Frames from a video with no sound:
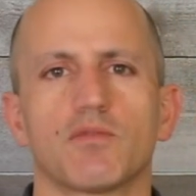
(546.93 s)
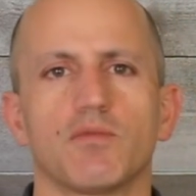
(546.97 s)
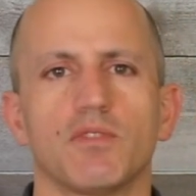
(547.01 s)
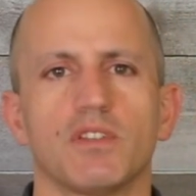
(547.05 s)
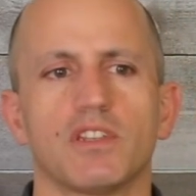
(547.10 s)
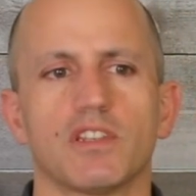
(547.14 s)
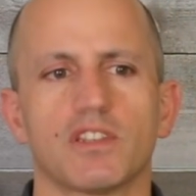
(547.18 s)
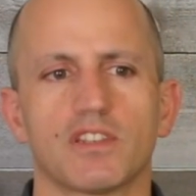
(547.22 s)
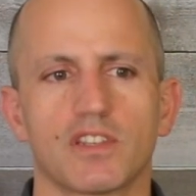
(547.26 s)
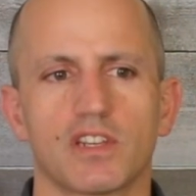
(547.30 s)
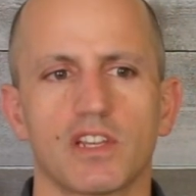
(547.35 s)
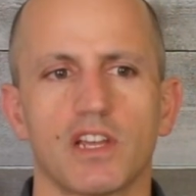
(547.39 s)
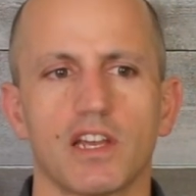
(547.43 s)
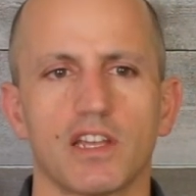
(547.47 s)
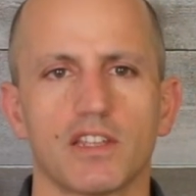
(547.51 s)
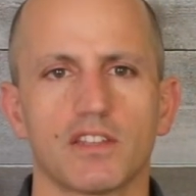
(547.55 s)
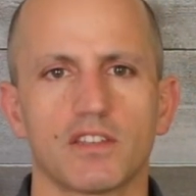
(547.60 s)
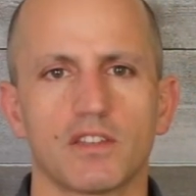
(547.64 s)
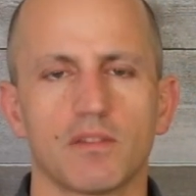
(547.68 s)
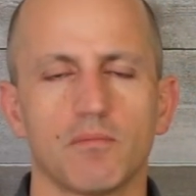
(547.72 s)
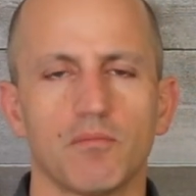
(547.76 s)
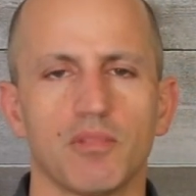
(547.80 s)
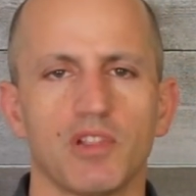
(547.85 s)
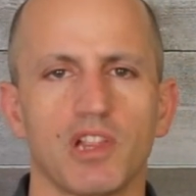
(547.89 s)
we
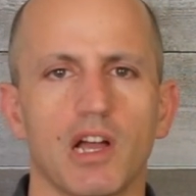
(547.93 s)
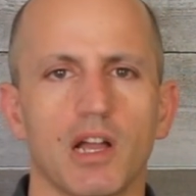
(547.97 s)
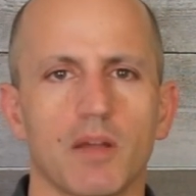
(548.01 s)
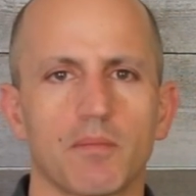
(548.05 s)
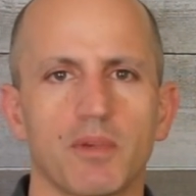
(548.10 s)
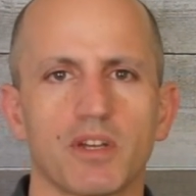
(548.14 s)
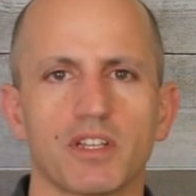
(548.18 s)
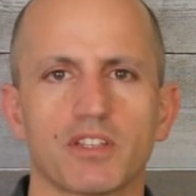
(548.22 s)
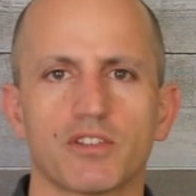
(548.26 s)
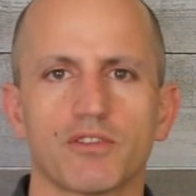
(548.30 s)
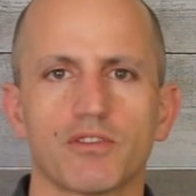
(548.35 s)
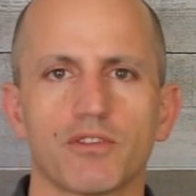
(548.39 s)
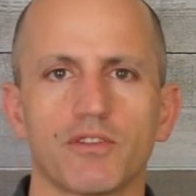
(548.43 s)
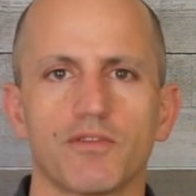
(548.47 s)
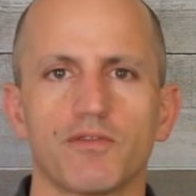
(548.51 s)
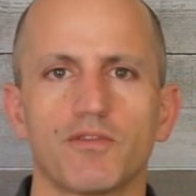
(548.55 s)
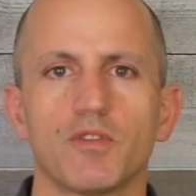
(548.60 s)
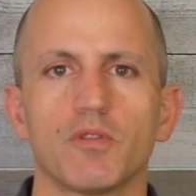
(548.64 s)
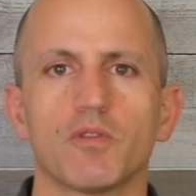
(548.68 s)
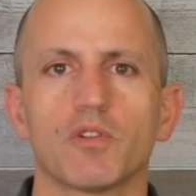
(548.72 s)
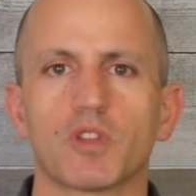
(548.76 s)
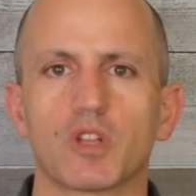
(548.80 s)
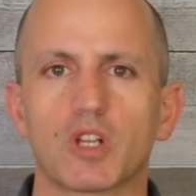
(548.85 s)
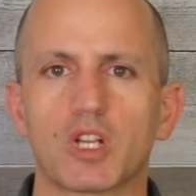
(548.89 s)
discuss Blockbuster and a
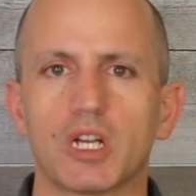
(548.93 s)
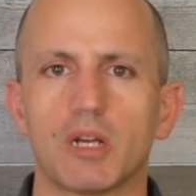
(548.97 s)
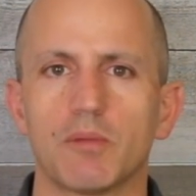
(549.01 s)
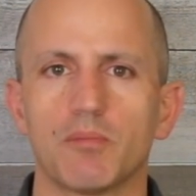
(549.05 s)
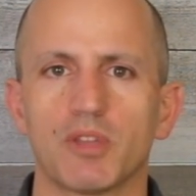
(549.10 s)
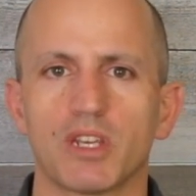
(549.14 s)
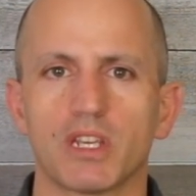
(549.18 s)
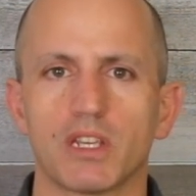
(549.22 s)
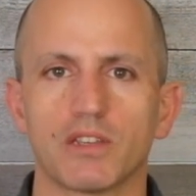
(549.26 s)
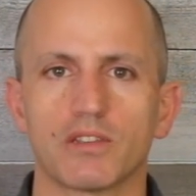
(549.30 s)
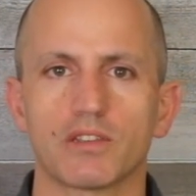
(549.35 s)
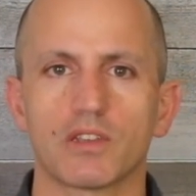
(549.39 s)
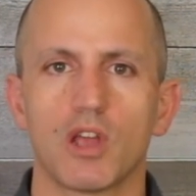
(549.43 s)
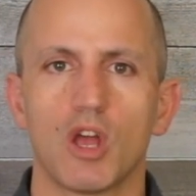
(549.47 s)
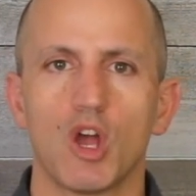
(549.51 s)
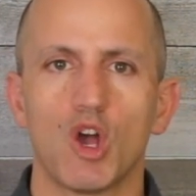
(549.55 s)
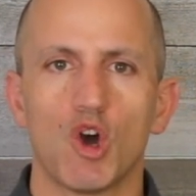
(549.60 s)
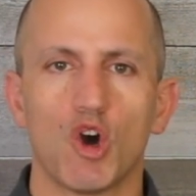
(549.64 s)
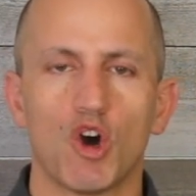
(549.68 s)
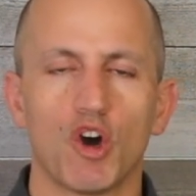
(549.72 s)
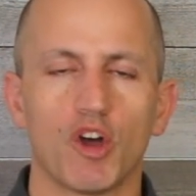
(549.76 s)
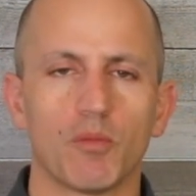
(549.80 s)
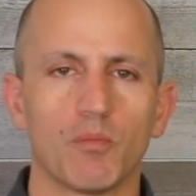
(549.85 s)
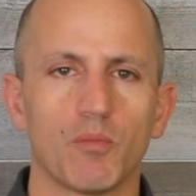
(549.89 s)
few other companies
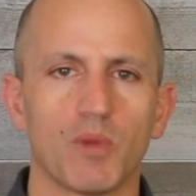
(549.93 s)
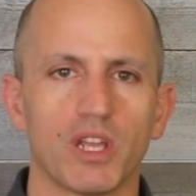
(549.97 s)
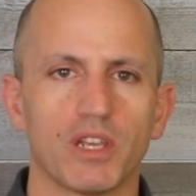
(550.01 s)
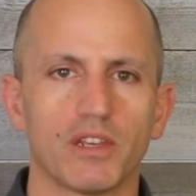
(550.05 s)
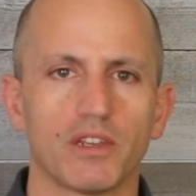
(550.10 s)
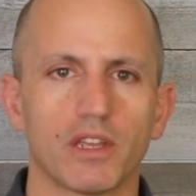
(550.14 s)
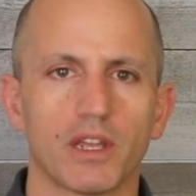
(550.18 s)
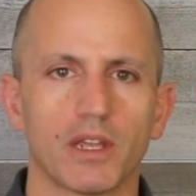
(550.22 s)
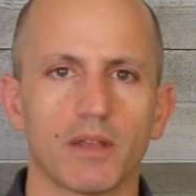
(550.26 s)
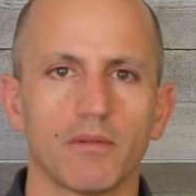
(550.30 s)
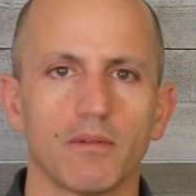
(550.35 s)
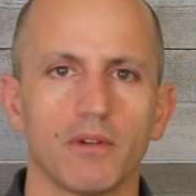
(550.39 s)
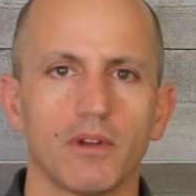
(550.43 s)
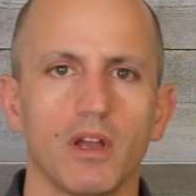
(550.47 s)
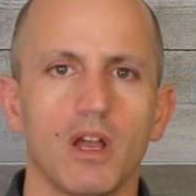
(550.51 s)
on Monday.